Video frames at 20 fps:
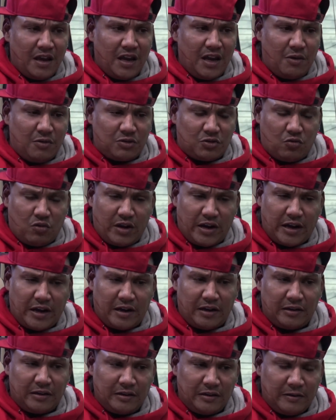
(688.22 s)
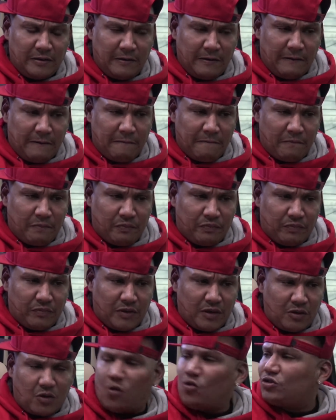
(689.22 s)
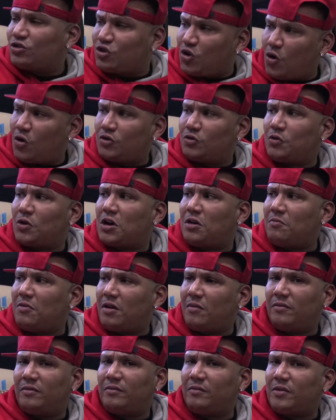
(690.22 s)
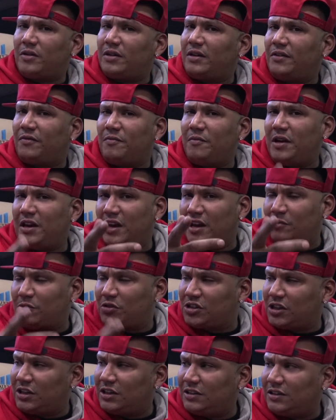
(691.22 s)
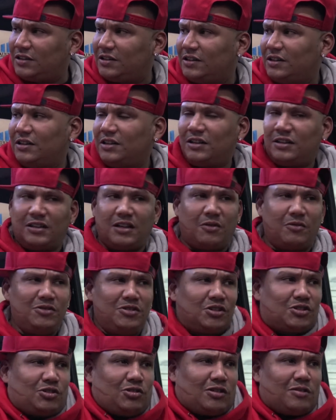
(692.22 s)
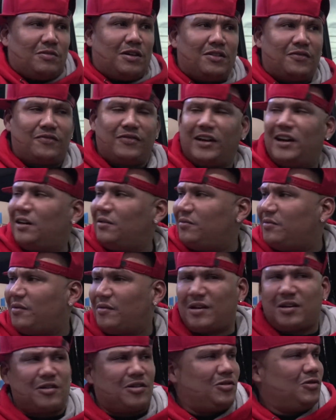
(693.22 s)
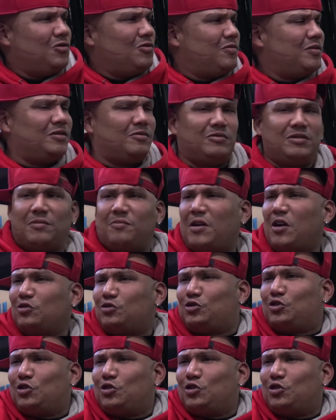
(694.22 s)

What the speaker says: It was where those stories would come up. But if me and him chilling, like, we just talk about family, about Cuban, about